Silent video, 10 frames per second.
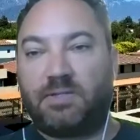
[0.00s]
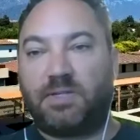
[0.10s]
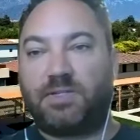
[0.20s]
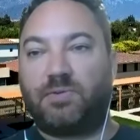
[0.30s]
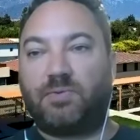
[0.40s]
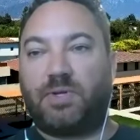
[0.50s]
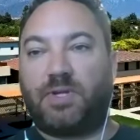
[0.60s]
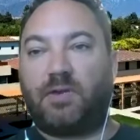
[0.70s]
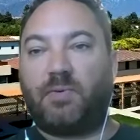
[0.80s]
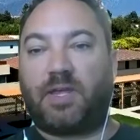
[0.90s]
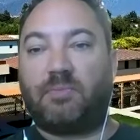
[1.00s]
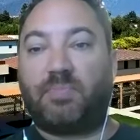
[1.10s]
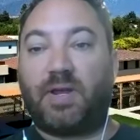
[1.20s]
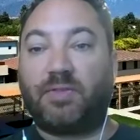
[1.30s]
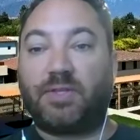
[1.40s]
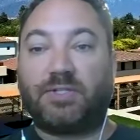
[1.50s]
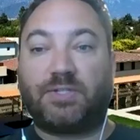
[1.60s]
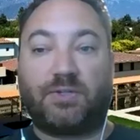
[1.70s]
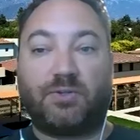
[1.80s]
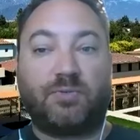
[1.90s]
Did you in any way compare the
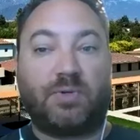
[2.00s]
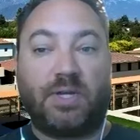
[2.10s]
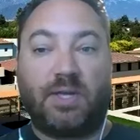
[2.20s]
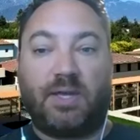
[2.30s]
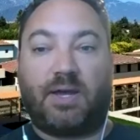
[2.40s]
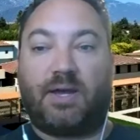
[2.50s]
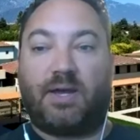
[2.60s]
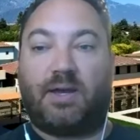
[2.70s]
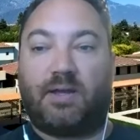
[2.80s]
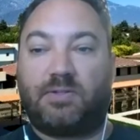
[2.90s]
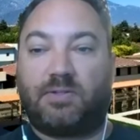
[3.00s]
two uh,